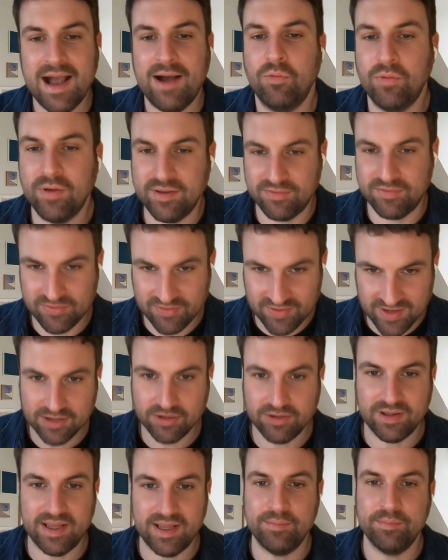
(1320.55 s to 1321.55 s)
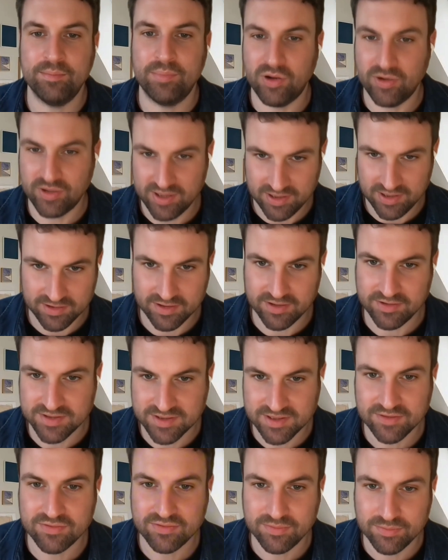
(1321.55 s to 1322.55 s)
how we feel embodying
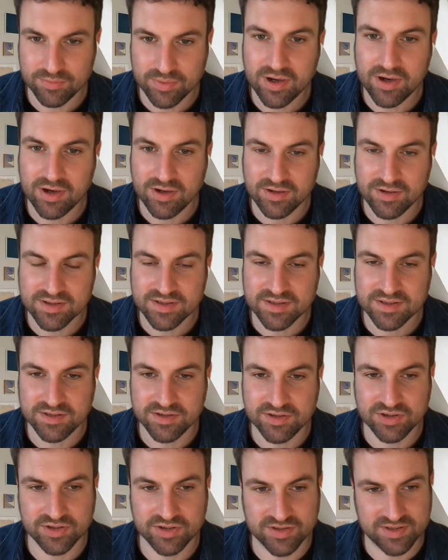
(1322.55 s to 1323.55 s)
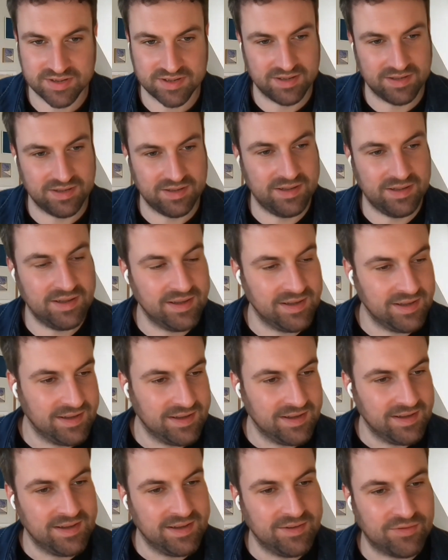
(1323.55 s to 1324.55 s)
those different parts, and just the
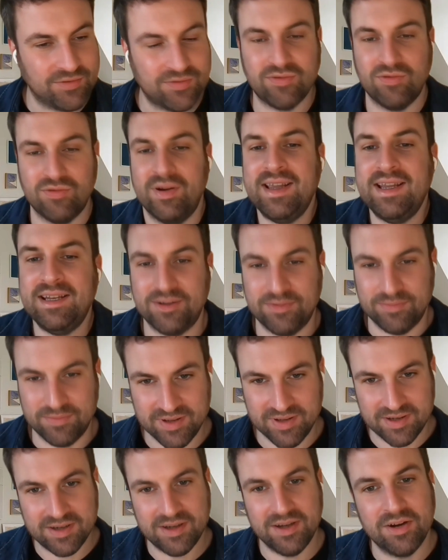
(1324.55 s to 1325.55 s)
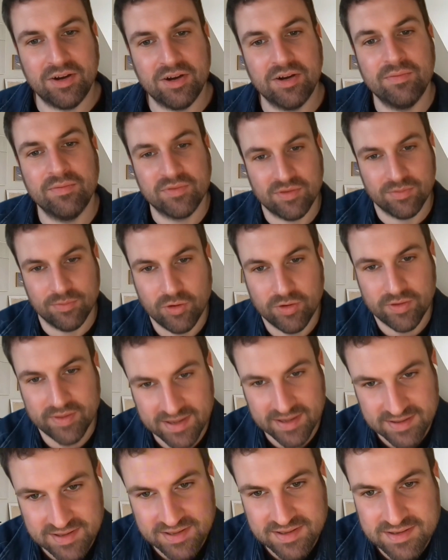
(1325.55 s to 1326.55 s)
freedom that can come from
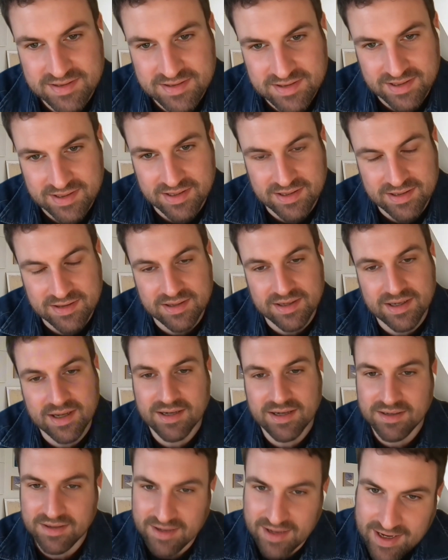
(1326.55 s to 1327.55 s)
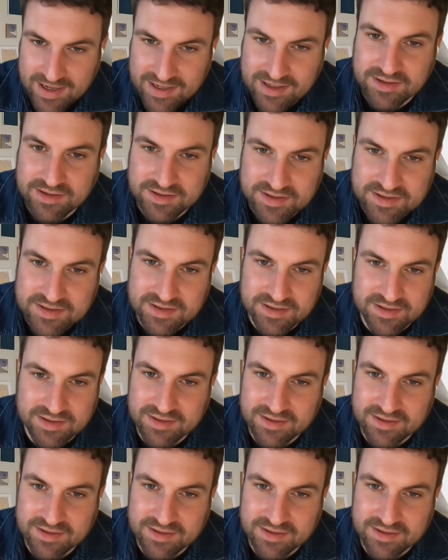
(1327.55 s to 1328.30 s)
authenticity and the kind of lightness